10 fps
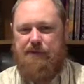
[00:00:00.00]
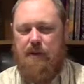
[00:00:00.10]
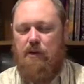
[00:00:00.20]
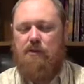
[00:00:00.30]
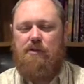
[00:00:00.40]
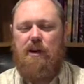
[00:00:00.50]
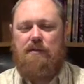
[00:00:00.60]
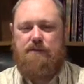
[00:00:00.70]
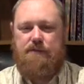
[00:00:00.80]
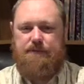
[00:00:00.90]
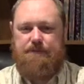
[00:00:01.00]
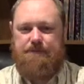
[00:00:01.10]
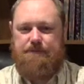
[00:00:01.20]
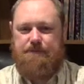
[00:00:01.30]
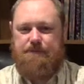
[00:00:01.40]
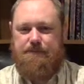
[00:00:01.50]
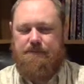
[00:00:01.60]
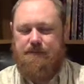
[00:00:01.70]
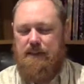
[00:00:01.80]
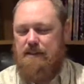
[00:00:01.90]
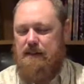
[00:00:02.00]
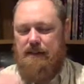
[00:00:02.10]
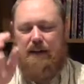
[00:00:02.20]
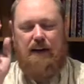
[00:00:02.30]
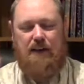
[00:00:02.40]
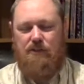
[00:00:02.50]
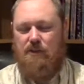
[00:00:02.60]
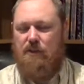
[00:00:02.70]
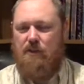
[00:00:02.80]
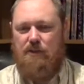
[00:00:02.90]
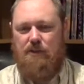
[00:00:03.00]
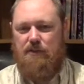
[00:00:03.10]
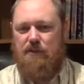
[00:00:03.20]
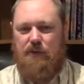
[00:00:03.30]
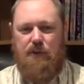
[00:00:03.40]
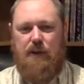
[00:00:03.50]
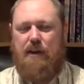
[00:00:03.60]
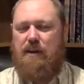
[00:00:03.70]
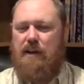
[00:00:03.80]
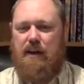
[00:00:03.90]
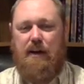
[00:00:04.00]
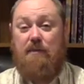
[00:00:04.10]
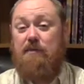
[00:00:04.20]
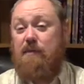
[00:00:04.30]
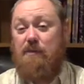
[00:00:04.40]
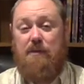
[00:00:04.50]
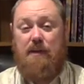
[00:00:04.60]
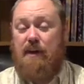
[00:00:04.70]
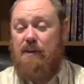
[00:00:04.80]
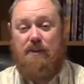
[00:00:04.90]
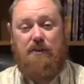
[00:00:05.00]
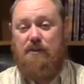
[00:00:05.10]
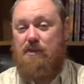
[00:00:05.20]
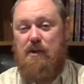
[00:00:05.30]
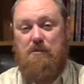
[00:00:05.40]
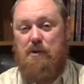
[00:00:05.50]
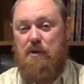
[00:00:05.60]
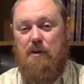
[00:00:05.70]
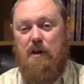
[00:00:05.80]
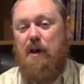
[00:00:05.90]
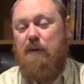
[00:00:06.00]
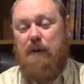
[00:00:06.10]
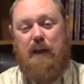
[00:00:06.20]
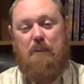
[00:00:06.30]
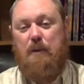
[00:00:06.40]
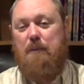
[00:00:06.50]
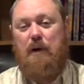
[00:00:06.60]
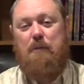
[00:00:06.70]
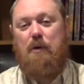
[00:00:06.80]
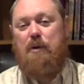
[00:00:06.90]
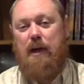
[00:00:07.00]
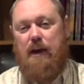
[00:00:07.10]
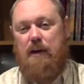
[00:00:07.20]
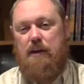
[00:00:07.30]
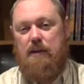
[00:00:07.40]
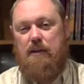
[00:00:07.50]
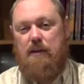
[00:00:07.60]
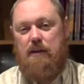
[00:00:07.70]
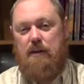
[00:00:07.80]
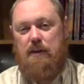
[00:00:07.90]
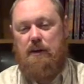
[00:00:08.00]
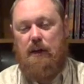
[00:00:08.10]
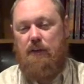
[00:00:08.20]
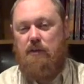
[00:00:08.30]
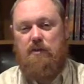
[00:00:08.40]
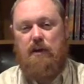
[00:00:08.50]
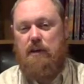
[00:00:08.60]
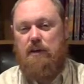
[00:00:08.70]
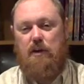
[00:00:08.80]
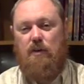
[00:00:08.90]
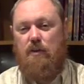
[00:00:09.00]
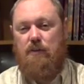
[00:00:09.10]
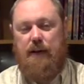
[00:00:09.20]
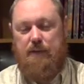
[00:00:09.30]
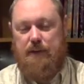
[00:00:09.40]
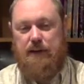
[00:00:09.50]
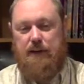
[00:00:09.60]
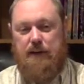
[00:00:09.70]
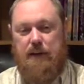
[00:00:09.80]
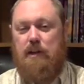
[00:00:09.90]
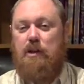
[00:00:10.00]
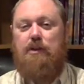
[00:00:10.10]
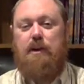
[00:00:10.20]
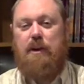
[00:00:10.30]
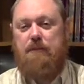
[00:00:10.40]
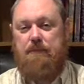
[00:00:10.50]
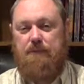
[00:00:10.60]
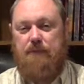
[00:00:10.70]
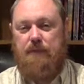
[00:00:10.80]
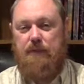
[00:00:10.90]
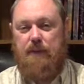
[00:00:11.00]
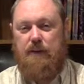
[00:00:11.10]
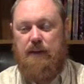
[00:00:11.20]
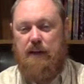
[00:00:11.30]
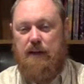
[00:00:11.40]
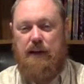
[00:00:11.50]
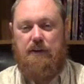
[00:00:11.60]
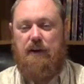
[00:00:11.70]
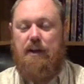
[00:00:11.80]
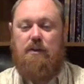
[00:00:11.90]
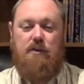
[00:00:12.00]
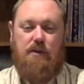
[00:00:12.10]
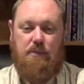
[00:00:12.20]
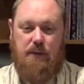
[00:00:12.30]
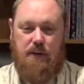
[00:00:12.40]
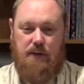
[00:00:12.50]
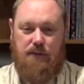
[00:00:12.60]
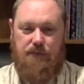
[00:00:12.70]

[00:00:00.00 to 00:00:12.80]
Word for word: their own son. And they said, "God is yours. You've got to take care of him because we can't do this anymore. We keep him one more day, and they're just going to kill our whole family, including him. God, you got to do something here."